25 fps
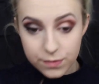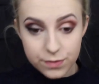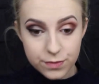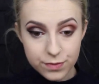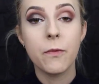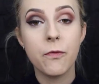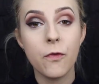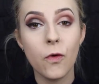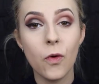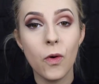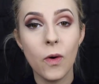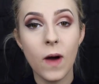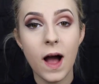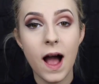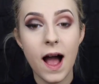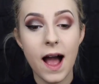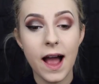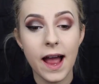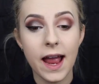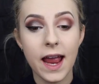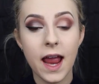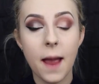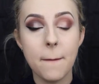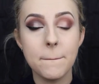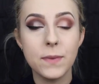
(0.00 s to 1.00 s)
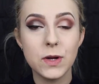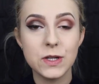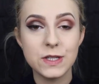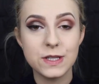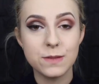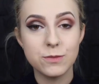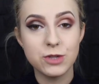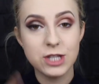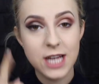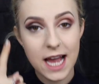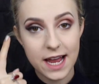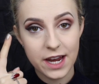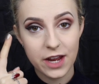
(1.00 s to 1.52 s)
Before I put
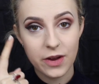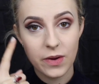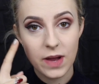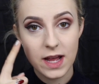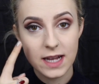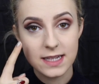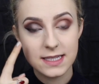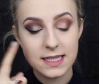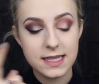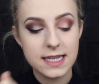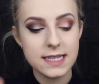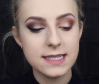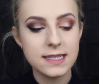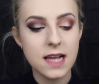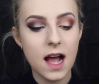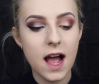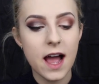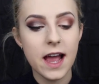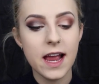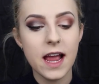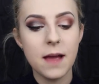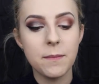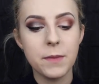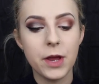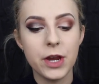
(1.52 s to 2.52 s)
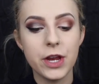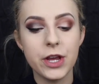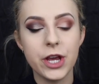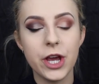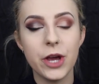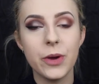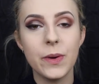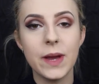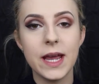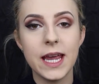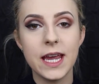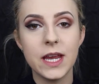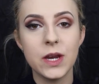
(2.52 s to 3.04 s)
some shadow under this eye, I'm going to
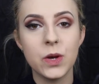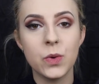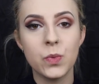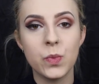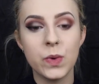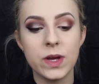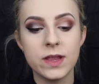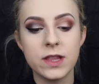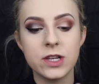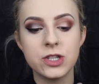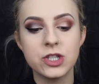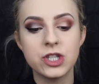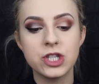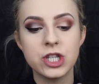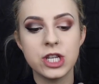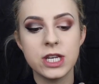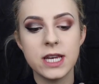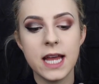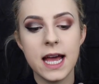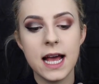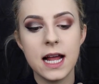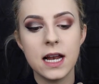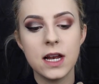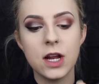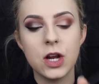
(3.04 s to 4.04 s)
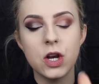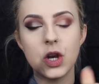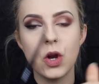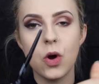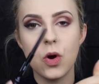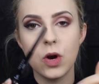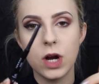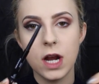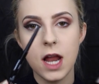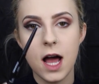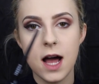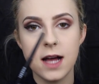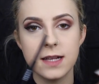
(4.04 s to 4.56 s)
go in with Chanel
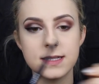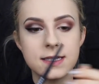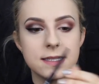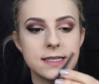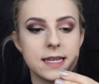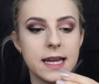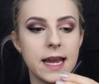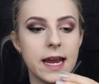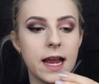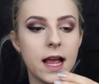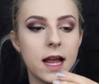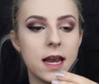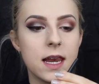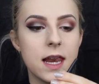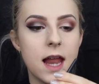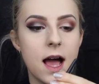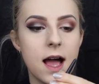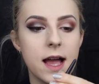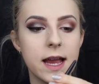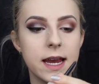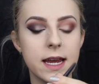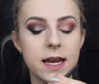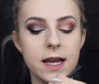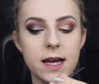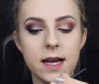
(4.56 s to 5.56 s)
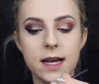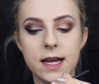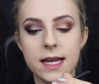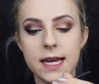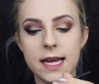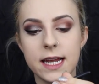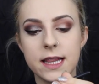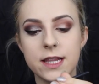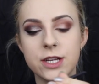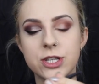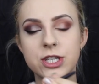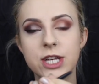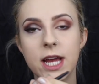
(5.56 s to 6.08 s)
Long Lasting Liner
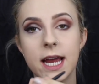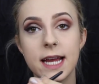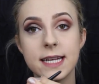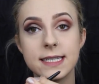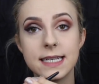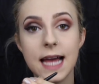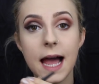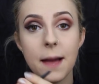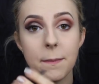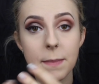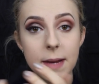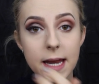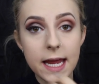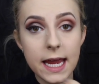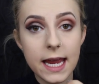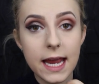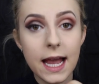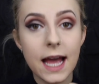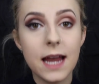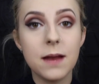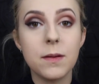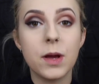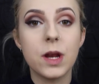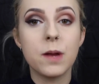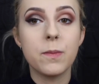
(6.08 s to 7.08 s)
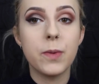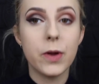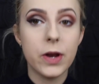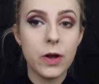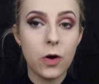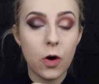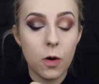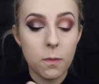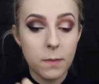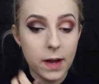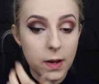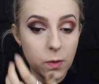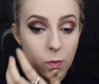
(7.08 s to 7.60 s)
in the shade Ebony, and I'm going to put
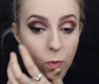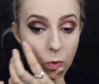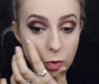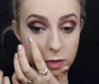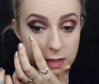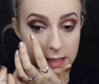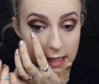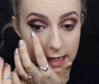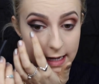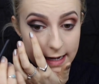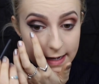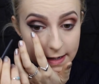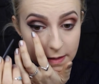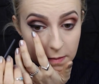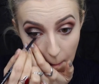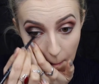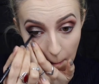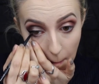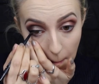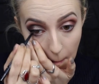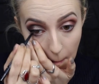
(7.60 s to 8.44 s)
it on my waterline.